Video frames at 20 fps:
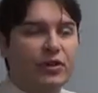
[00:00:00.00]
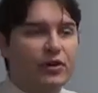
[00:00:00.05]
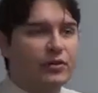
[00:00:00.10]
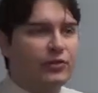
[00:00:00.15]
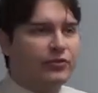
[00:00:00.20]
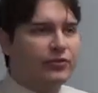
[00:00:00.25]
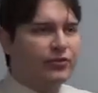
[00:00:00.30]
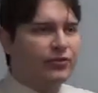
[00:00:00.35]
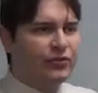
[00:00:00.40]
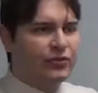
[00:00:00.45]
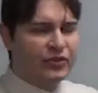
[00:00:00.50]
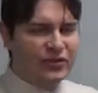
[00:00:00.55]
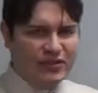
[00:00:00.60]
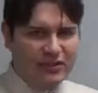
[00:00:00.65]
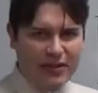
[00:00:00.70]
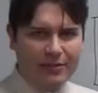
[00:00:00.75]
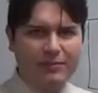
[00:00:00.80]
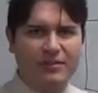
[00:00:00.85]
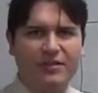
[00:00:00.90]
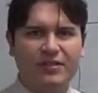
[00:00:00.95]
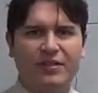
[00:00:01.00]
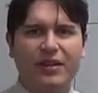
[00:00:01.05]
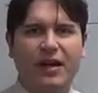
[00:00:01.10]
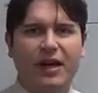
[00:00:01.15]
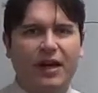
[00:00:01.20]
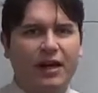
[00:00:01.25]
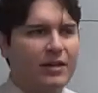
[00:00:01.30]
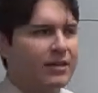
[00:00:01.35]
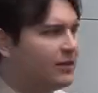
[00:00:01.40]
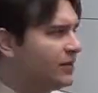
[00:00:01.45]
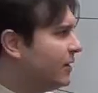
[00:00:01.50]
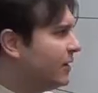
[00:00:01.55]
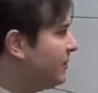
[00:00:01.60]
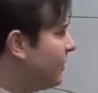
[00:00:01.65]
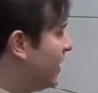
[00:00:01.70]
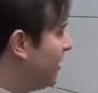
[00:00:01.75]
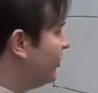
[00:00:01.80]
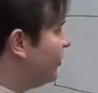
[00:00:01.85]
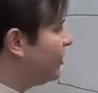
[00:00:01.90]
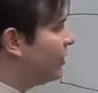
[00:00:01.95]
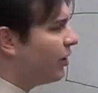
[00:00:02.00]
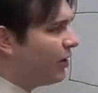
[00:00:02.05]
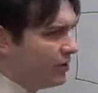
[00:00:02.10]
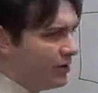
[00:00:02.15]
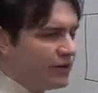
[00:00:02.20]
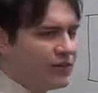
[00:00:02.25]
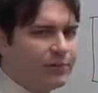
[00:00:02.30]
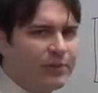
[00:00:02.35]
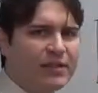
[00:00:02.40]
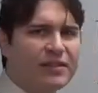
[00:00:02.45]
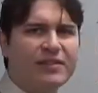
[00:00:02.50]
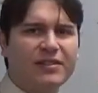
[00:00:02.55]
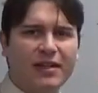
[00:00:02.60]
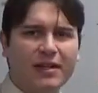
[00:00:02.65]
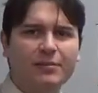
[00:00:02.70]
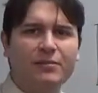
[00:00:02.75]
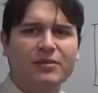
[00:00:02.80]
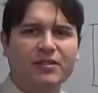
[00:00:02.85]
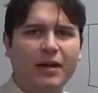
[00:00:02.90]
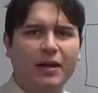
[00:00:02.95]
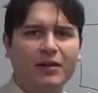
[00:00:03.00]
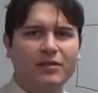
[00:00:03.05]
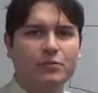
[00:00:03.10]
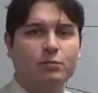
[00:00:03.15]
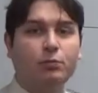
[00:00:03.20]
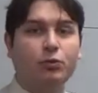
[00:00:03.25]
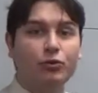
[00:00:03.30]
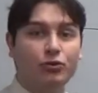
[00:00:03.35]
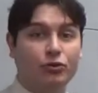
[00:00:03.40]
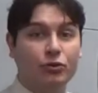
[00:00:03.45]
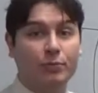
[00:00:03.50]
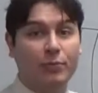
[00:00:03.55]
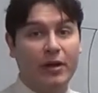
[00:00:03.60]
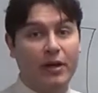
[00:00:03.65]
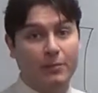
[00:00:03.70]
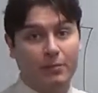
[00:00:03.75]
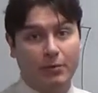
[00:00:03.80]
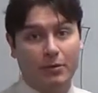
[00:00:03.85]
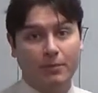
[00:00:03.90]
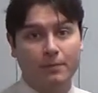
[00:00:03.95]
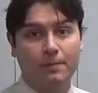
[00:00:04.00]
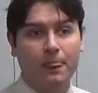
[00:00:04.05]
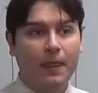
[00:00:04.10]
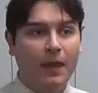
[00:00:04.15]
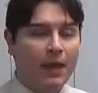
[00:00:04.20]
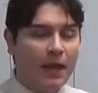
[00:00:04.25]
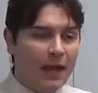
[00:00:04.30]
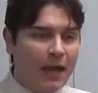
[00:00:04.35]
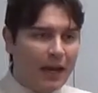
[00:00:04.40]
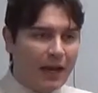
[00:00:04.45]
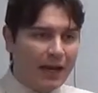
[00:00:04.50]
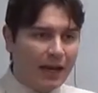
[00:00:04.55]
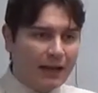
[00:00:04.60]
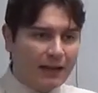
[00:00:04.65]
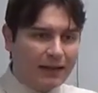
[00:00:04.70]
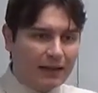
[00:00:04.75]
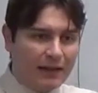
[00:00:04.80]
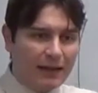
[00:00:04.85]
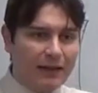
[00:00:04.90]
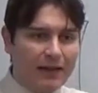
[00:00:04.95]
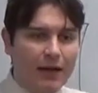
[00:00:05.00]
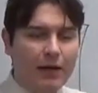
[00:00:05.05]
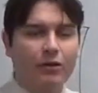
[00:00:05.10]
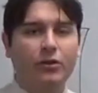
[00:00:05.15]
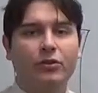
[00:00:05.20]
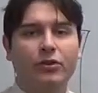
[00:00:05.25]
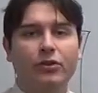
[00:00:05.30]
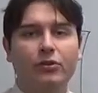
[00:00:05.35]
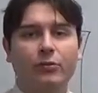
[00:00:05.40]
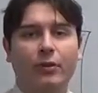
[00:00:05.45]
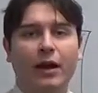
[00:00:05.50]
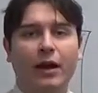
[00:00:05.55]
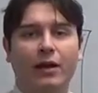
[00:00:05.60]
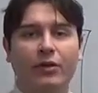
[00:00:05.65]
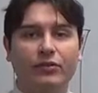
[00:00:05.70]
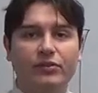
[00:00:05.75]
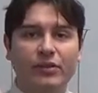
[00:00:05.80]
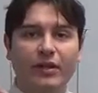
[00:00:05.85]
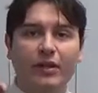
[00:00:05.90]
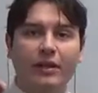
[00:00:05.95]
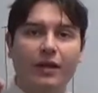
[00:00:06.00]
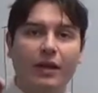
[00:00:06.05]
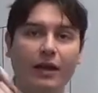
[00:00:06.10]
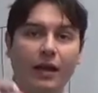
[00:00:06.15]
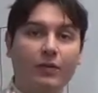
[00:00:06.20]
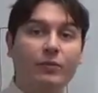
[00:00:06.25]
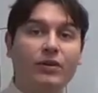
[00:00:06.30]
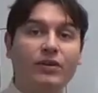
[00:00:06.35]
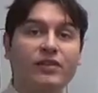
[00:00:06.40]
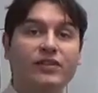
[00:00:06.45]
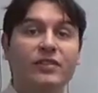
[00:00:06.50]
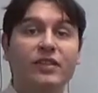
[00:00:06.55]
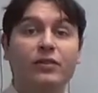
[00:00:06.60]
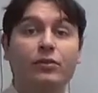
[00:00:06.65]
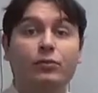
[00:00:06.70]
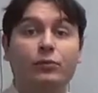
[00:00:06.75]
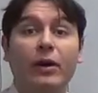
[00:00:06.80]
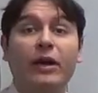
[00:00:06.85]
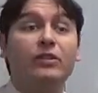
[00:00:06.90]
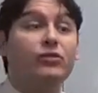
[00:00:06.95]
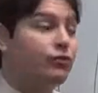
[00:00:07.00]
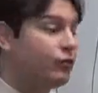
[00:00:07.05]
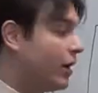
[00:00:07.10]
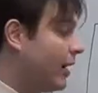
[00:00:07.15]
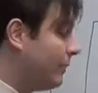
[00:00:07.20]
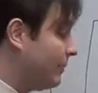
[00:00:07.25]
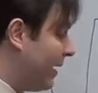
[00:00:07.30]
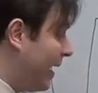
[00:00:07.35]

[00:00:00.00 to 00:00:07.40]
of same size, I'm not a good artist, but same size butcher paper, and I lay it out on the ground, and I want to see the raindrop